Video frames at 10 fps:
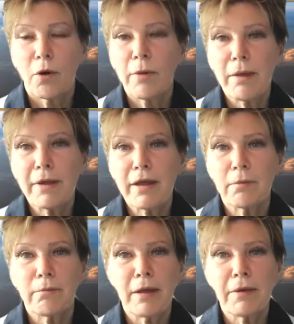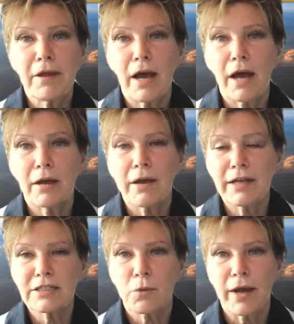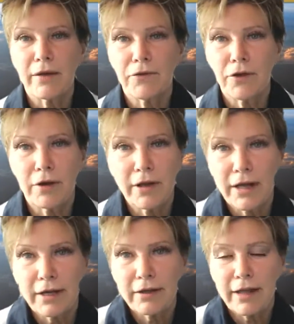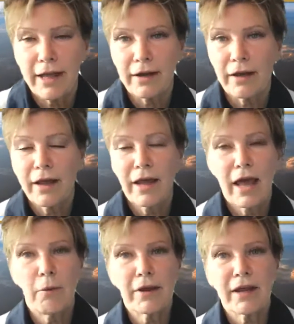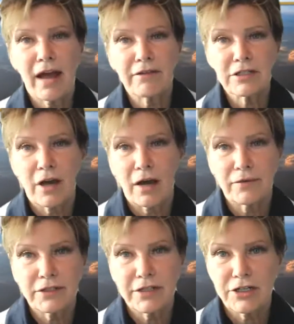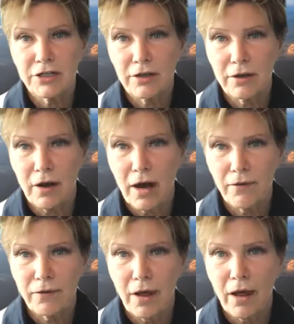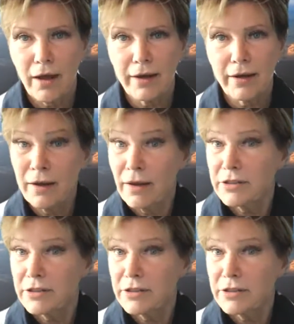well, maybe a nice way of doing it then, and we can have this conversation offline.